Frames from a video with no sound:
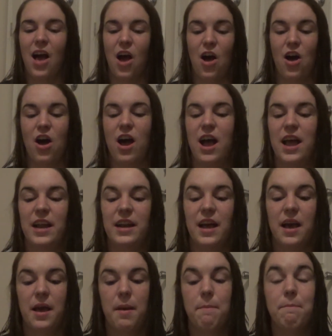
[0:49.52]
on
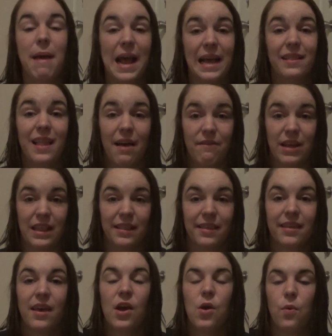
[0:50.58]
May 11th,
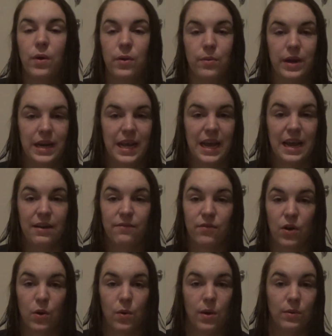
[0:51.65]
we went in
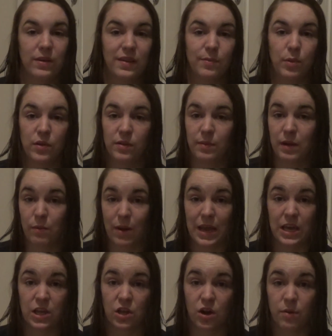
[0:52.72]
for what was supposed to be a
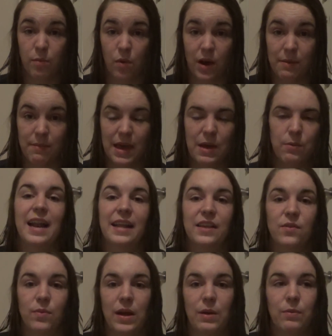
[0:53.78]
regular appointment. That
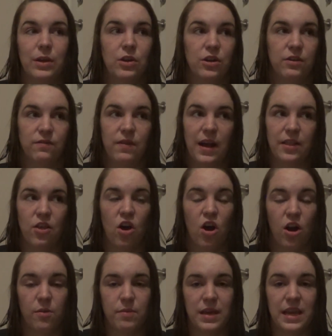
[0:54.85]
is when we couldn't find the
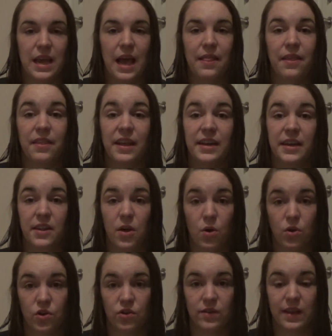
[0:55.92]
heartbeat, and then they did the
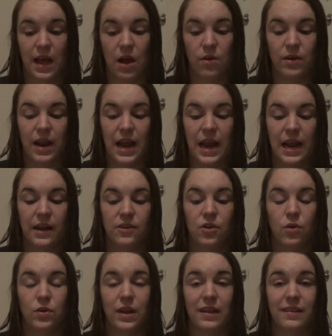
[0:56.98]
ultrasound and
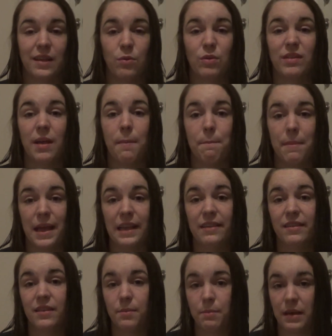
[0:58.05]
told us it was a
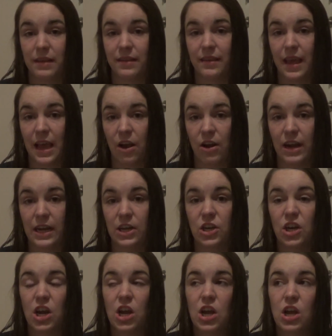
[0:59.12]
missed
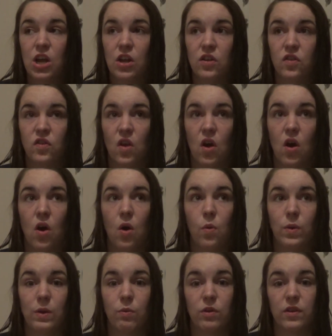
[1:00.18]
miscarriage. So
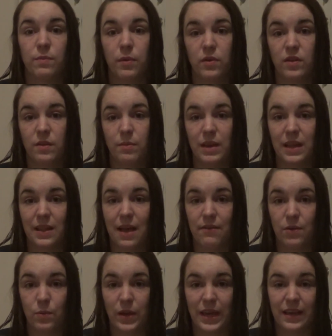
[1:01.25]
we were supposed to be
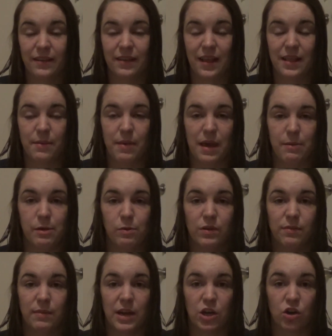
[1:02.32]
11 weeks and the baby
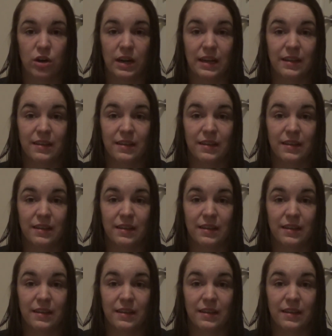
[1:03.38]
was measuring